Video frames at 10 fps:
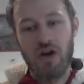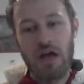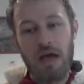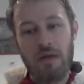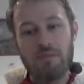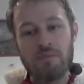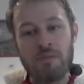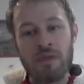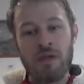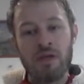
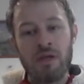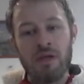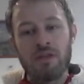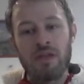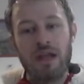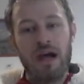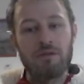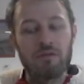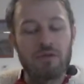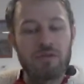I
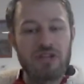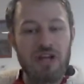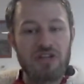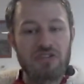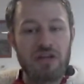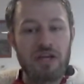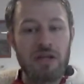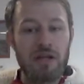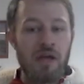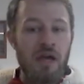have when I share the
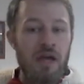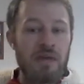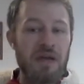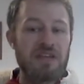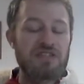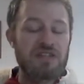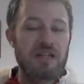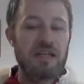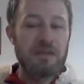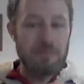screen, it
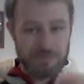basically